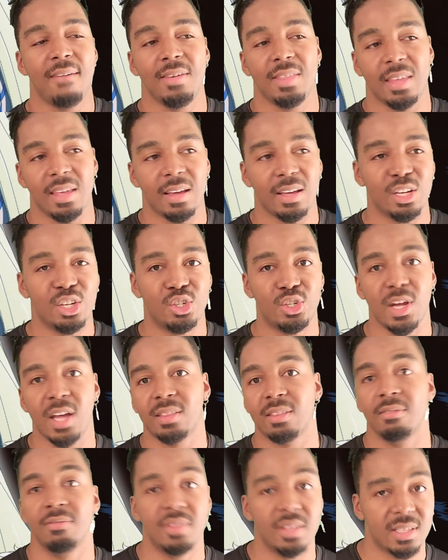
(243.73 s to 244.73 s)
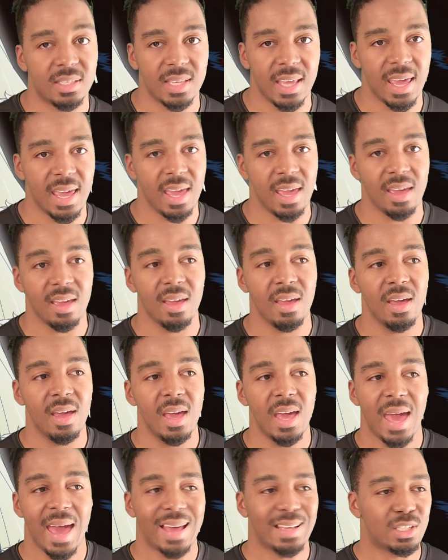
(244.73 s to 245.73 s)
anything objective to say
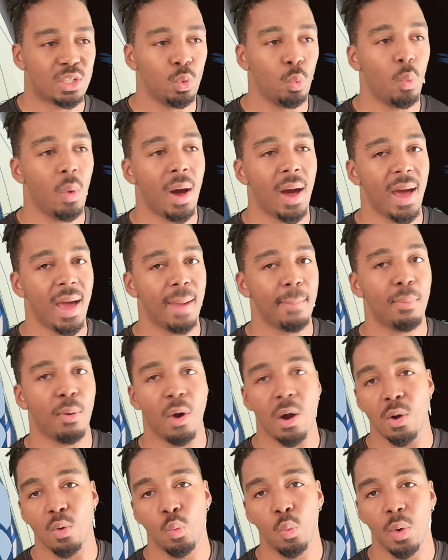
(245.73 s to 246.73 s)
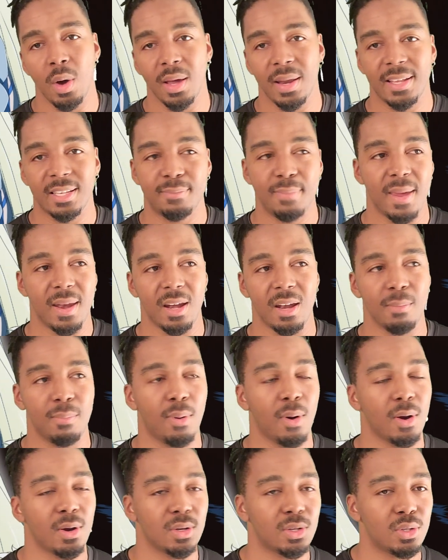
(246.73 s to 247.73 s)
as to why Part 1 is better than
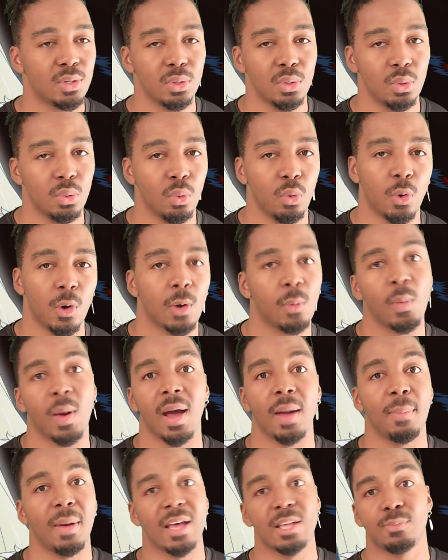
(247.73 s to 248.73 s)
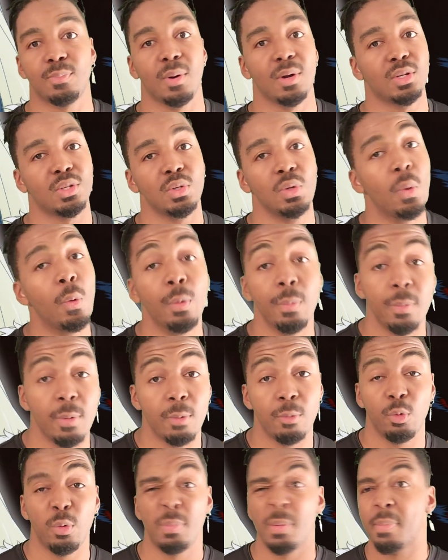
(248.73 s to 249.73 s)
Part 2, or why as Part
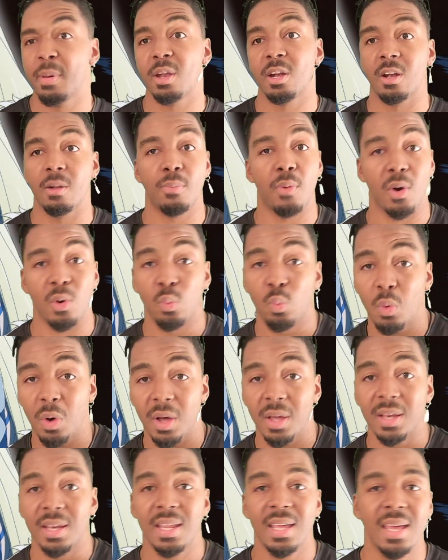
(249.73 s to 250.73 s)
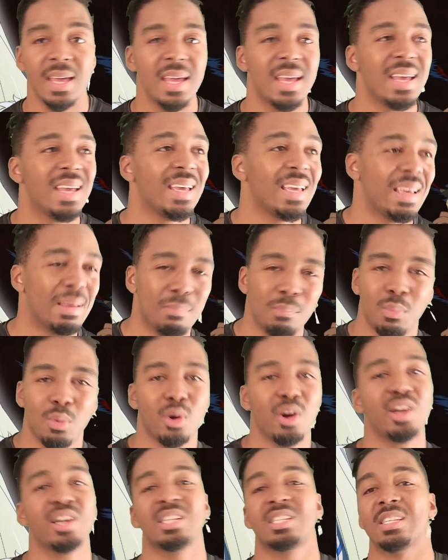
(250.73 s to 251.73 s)
2 would be better than Part 1.
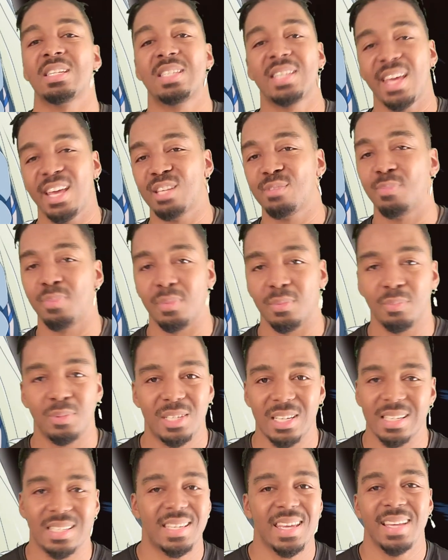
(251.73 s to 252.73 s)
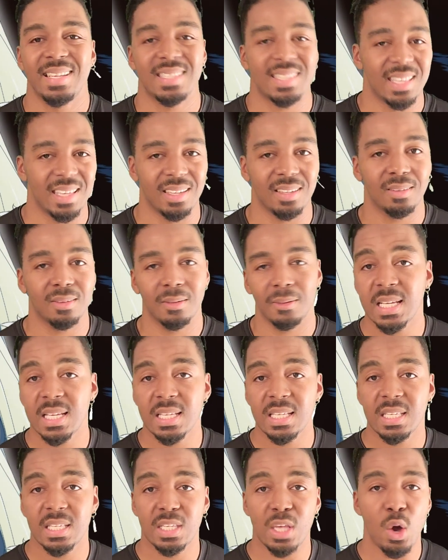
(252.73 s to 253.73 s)
More just a taste thing.
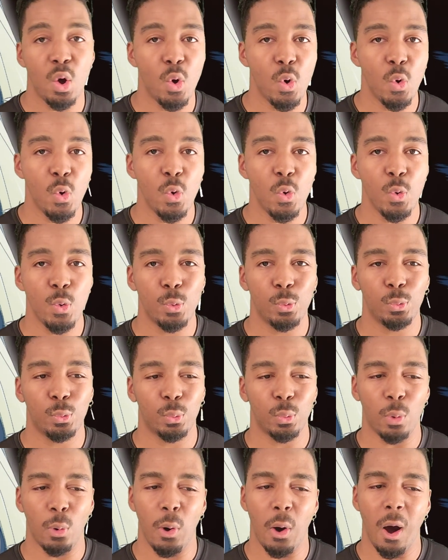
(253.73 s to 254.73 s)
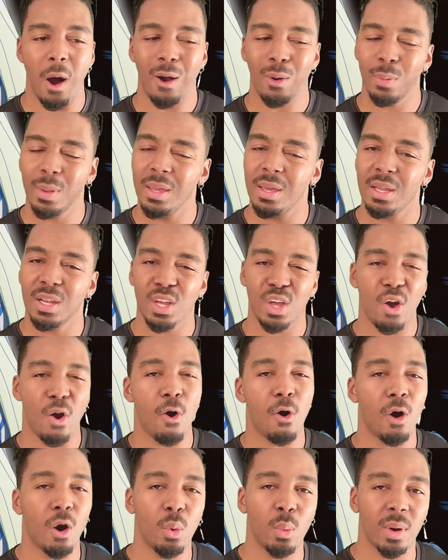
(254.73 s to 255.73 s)
So are we gonna
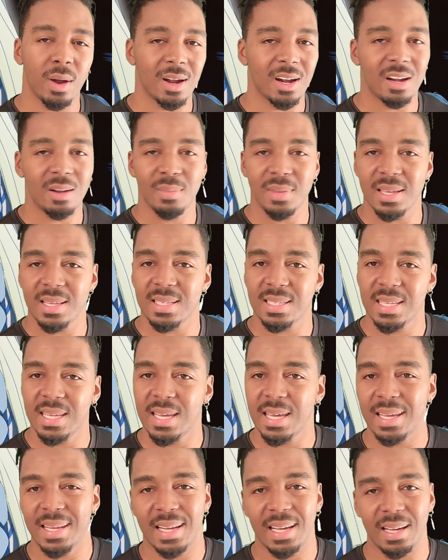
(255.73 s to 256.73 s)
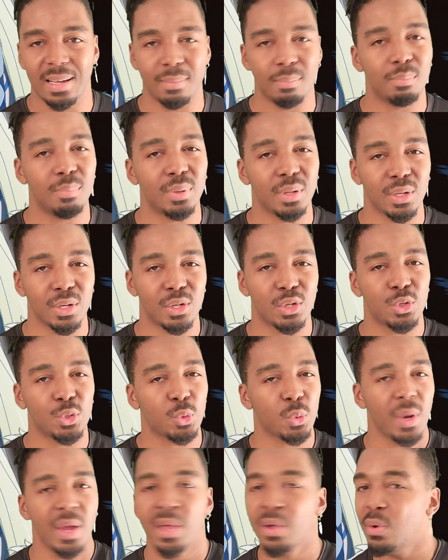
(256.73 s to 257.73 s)
call what Hermes did a
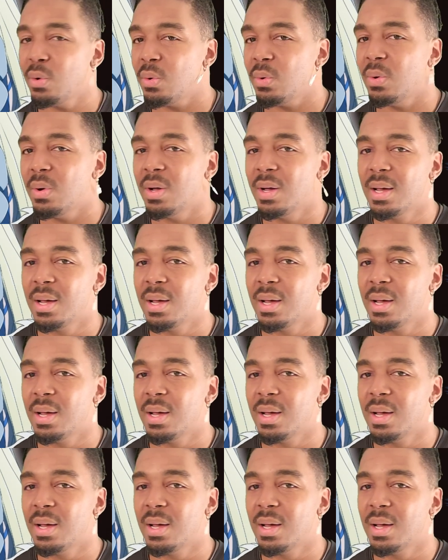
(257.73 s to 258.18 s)
betrayal?